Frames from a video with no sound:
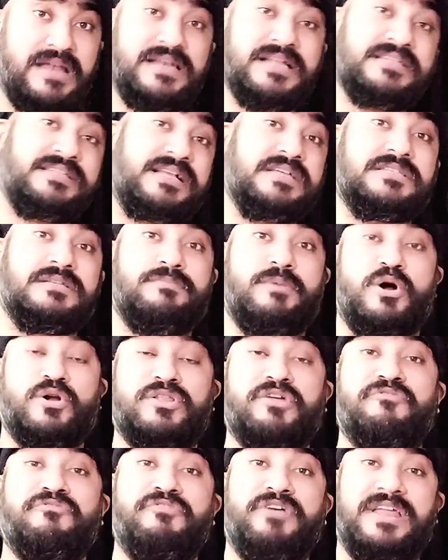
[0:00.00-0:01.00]
and discuss
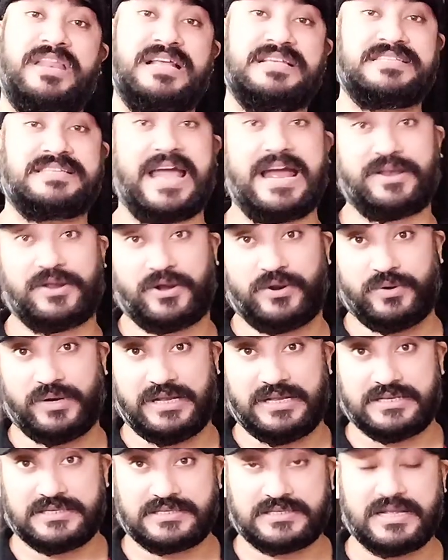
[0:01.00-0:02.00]
about the various
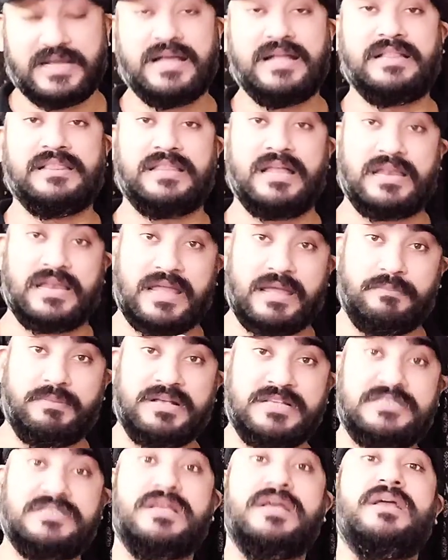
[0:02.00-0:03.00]
categories the name
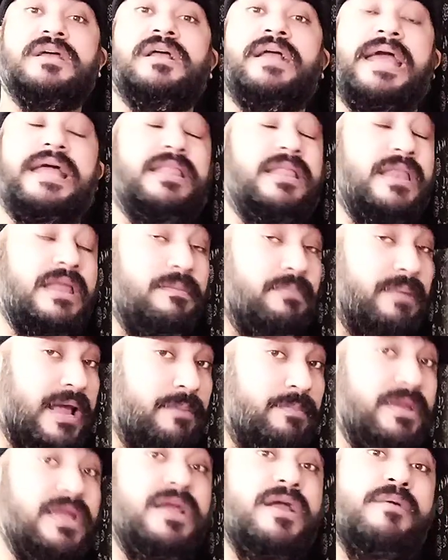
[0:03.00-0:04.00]

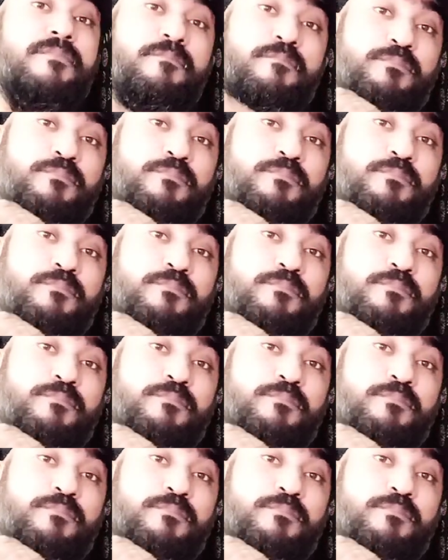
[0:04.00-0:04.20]
can be